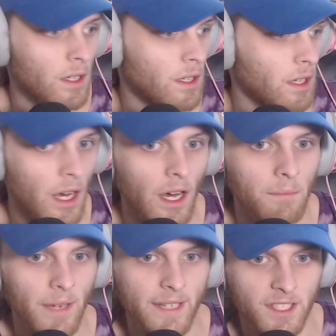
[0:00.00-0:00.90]

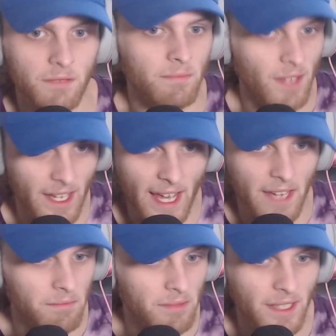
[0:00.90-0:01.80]
Um it's
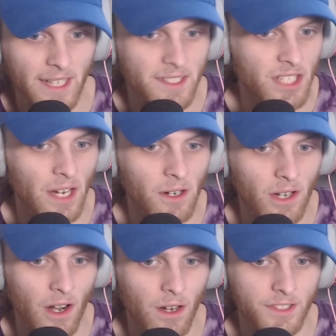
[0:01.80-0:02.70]
again, it's Tucker
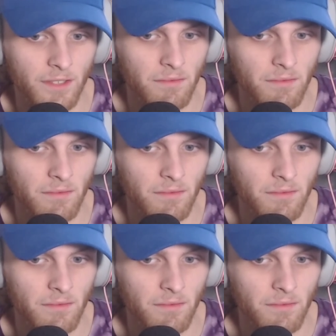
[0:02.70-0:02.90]
Carlson.